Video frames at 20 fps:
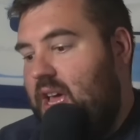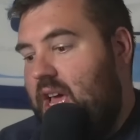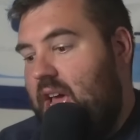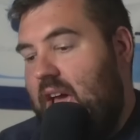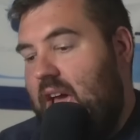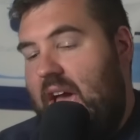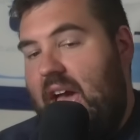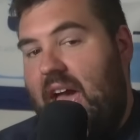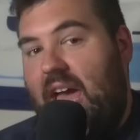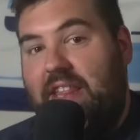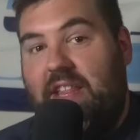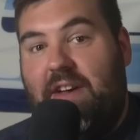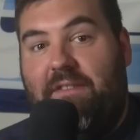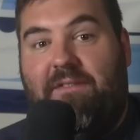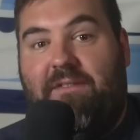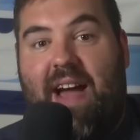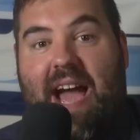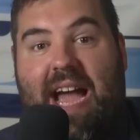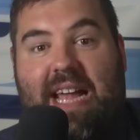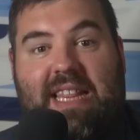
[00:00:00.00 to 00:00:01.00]
And the
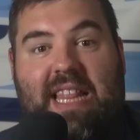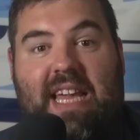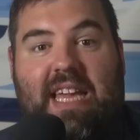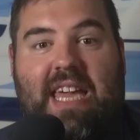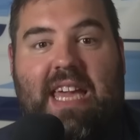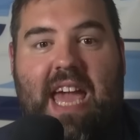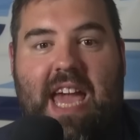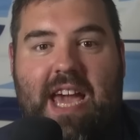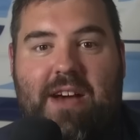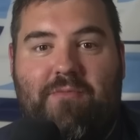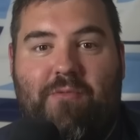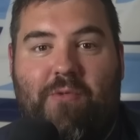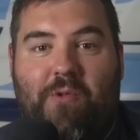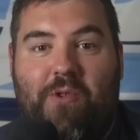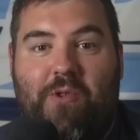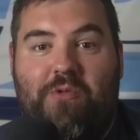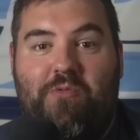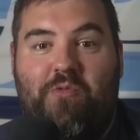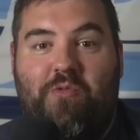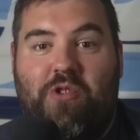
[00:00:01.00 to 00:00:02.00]
fact that Cam
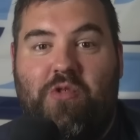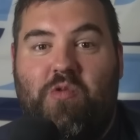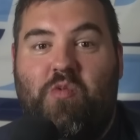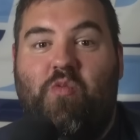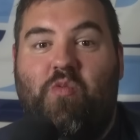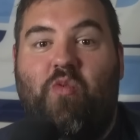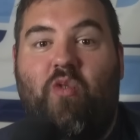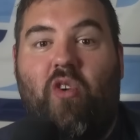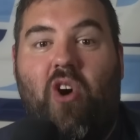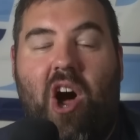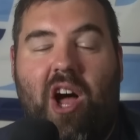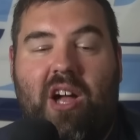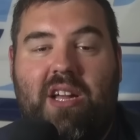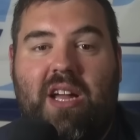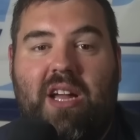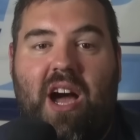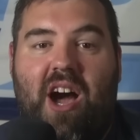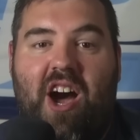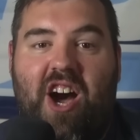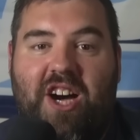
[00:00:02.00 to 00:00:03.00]
Ward would walk
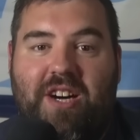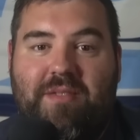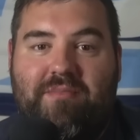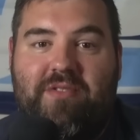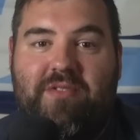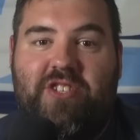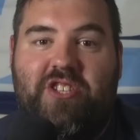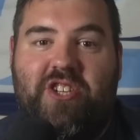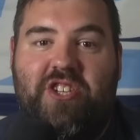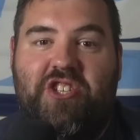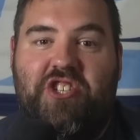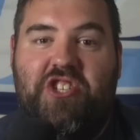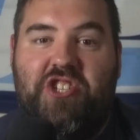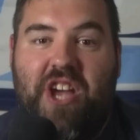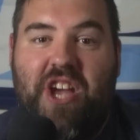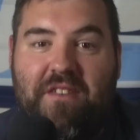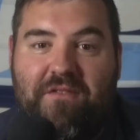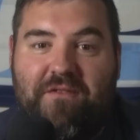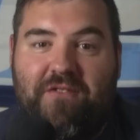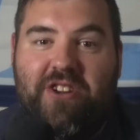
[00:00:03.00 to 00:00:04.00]
up to
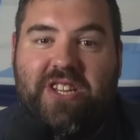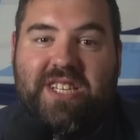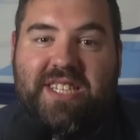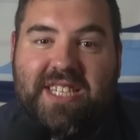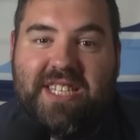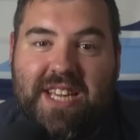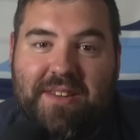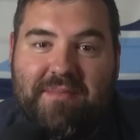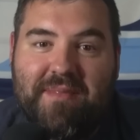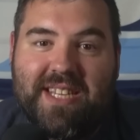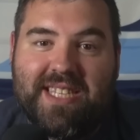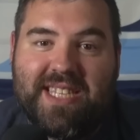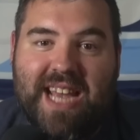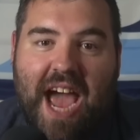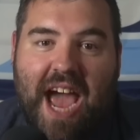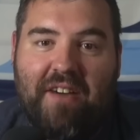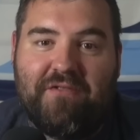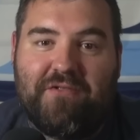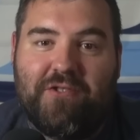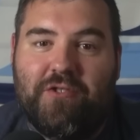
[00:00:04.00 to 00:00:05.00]
Jeffery Simmons
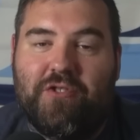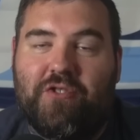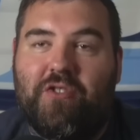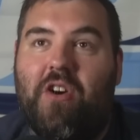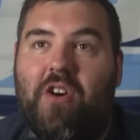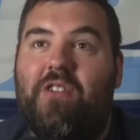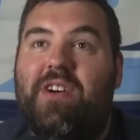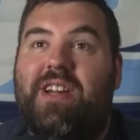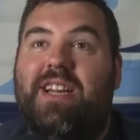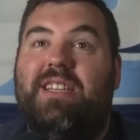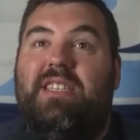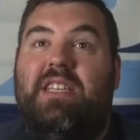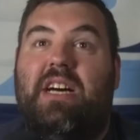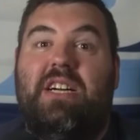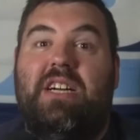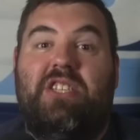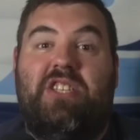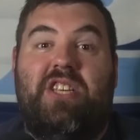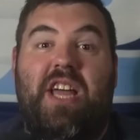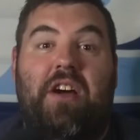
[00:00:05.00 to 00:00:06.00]
after throwing a
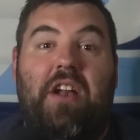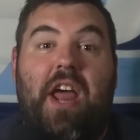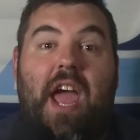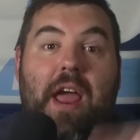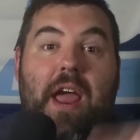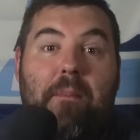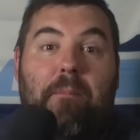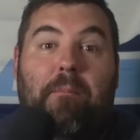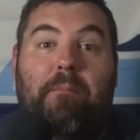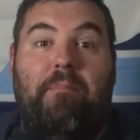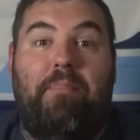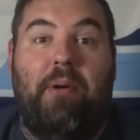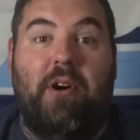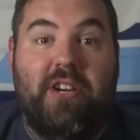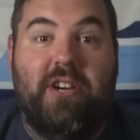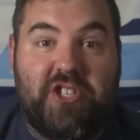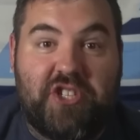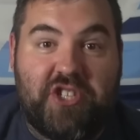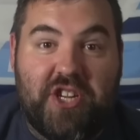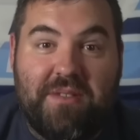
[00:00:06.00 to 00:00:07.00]
touchdown and
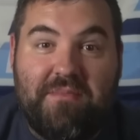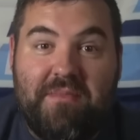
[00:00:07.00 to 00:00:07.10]
push him